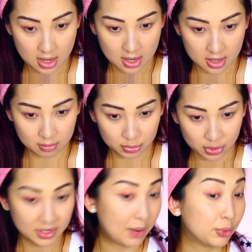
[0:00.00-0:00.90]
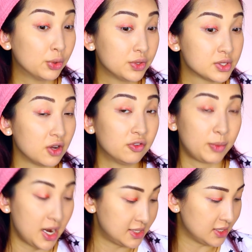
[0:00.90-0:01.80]
Could I pull this off
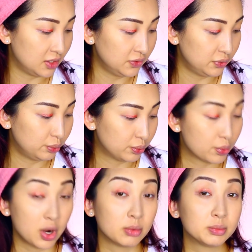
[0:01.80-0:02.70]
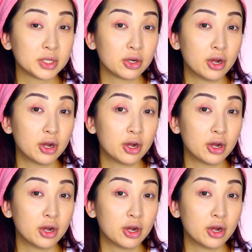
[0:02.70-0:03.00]
by itself? Probably